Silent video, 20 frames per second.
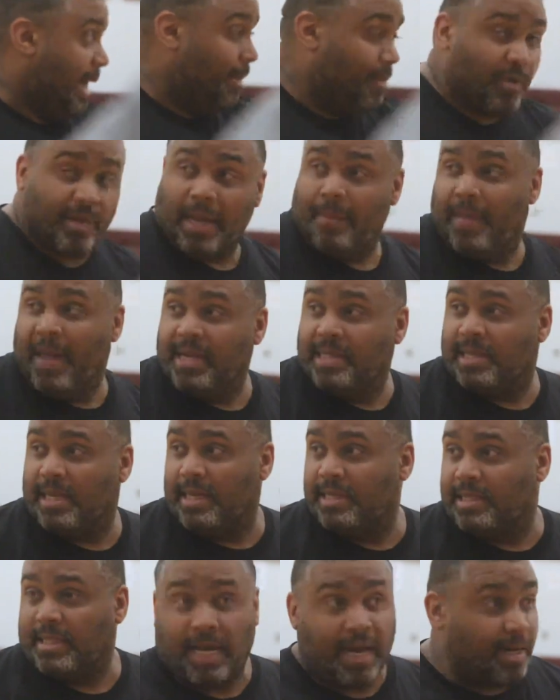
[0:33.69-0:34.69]
Hit him on that
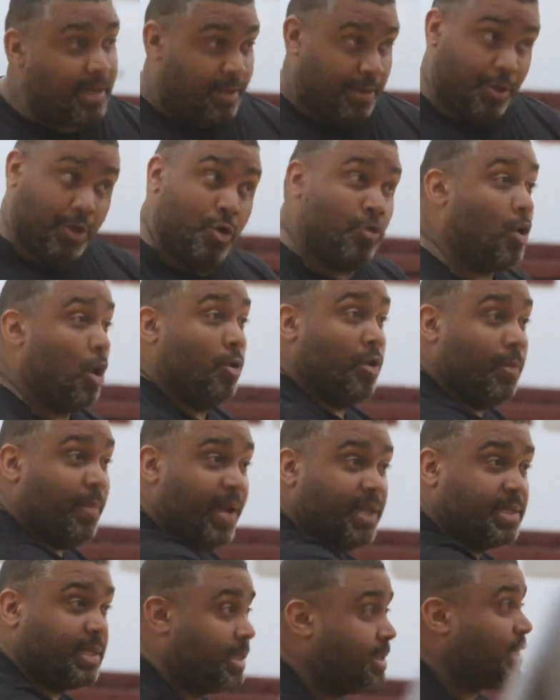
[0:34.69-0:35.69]
baseline side. You go to the
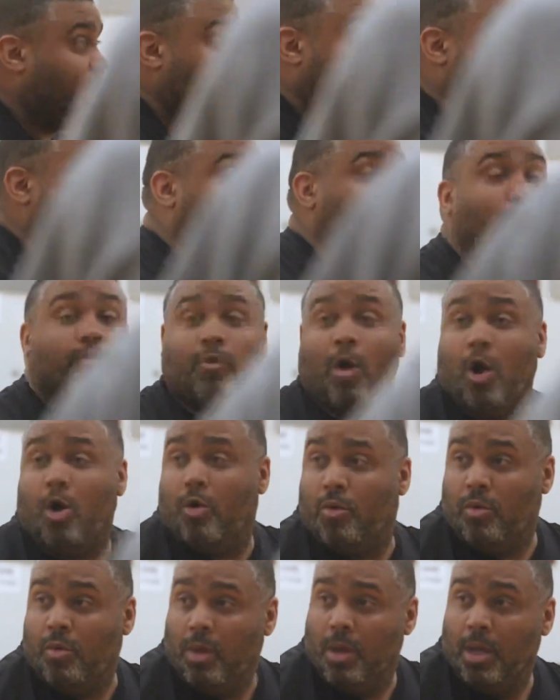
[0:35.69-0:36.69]
baseline side. You can still
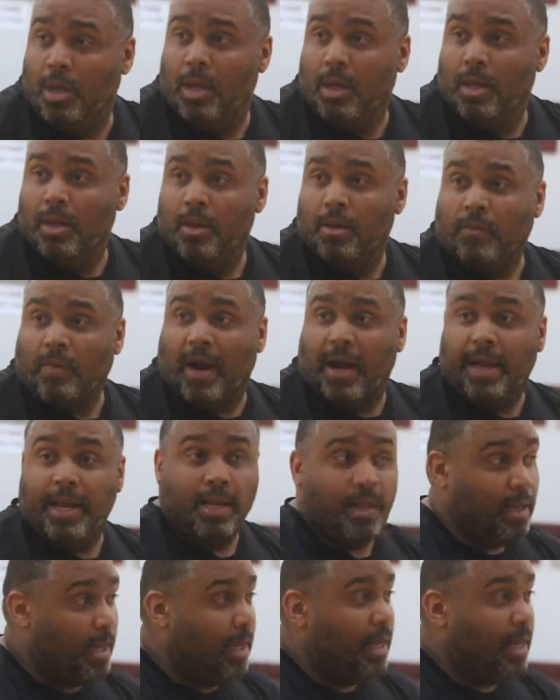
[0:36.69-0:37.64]
roll, right?